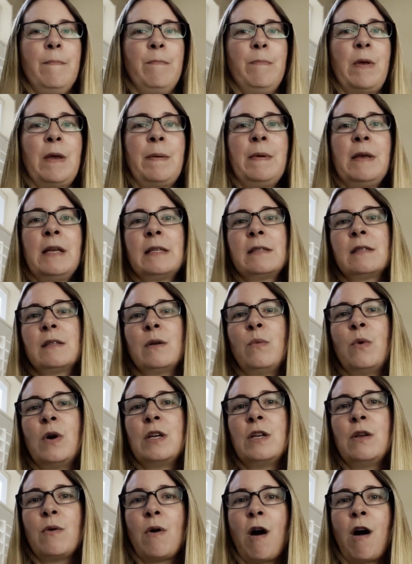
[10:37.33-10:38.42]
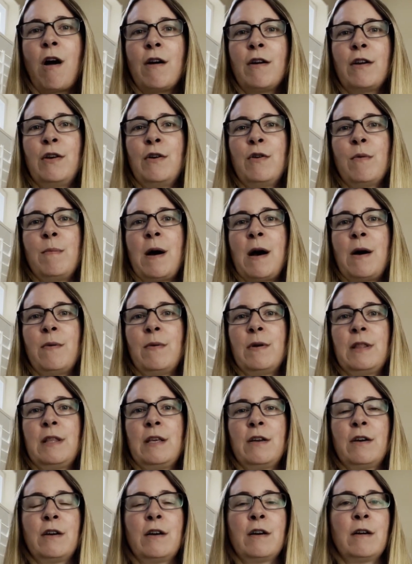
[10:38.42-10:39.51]
maybe it's the one you argue about
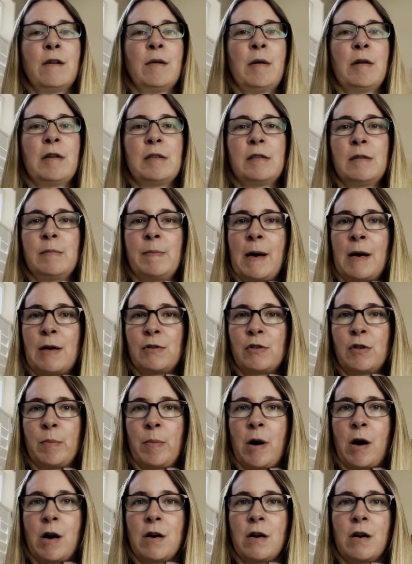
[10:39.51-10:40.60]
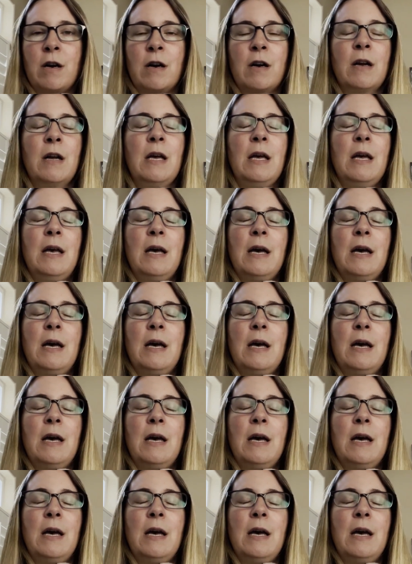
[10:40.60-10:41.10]
with your spouse or partner,